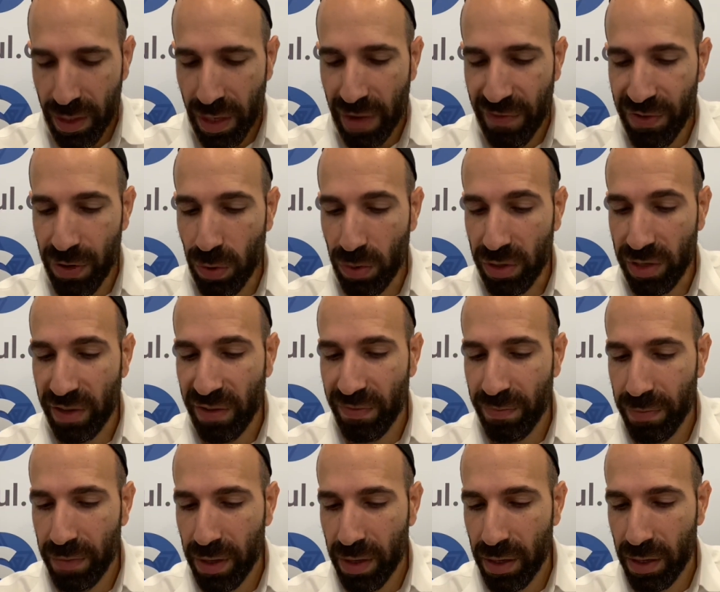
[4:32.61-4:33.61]
If you will give
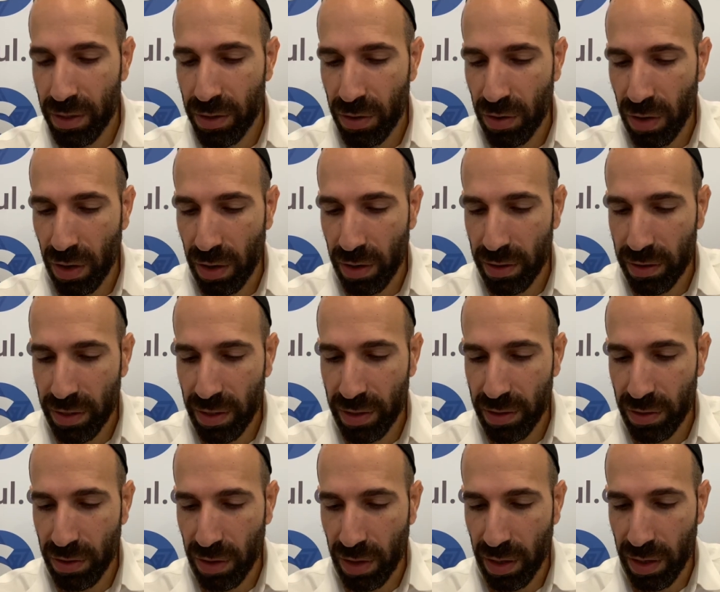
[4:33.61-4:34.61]
me your heart and
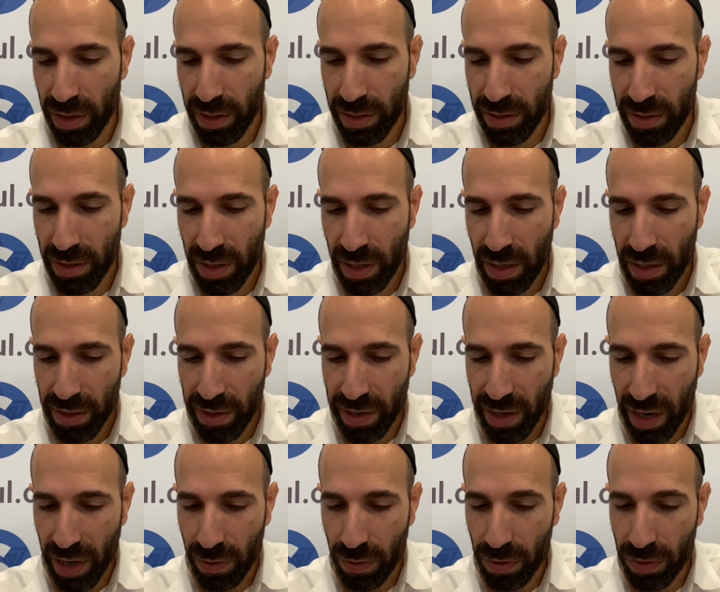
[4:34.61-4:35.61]
your eyes, then
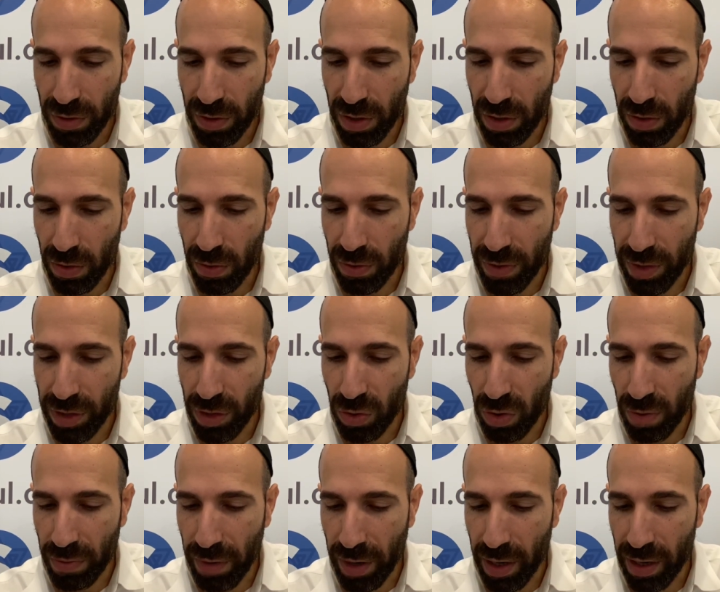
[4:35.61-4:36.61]
I will know that you
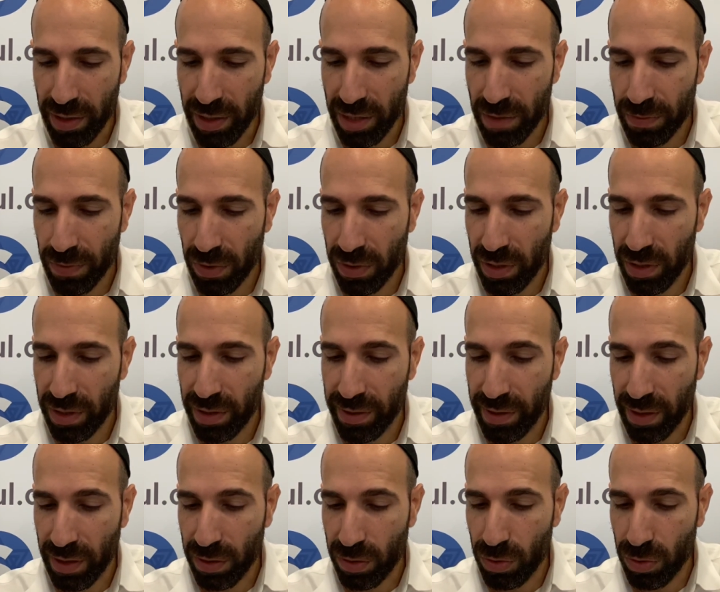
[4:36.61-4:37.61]
are mine. That's brought in
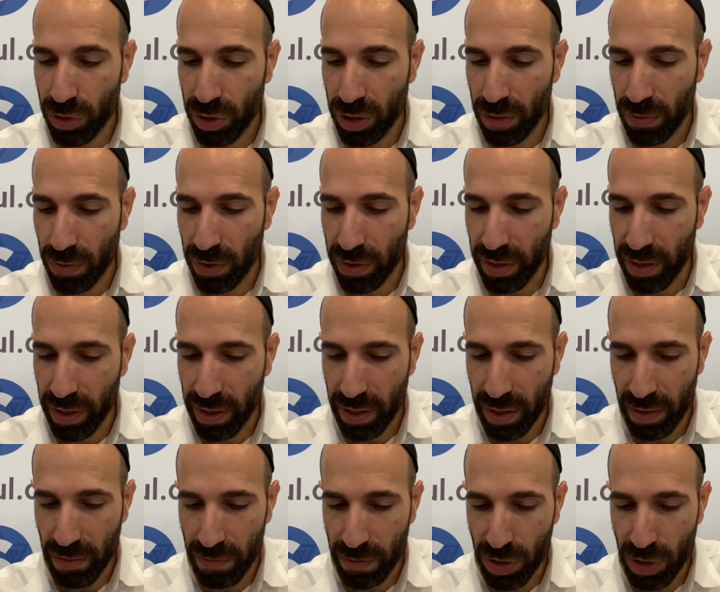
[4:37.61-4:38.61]
Yalkut Shimoni
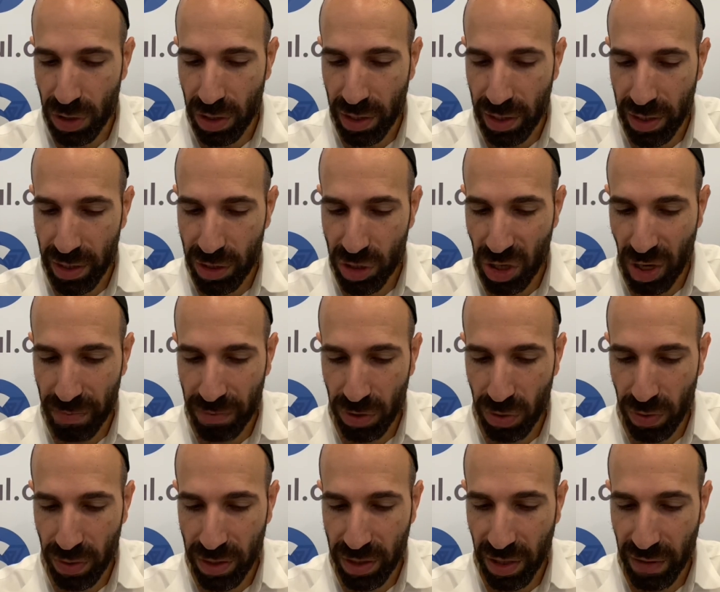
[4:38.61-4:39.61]
in Mishle chapter
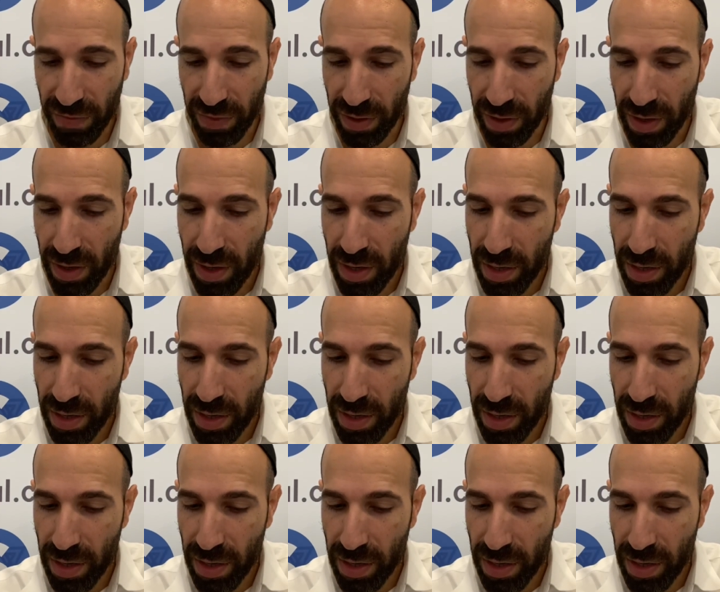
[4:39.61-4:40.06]
27.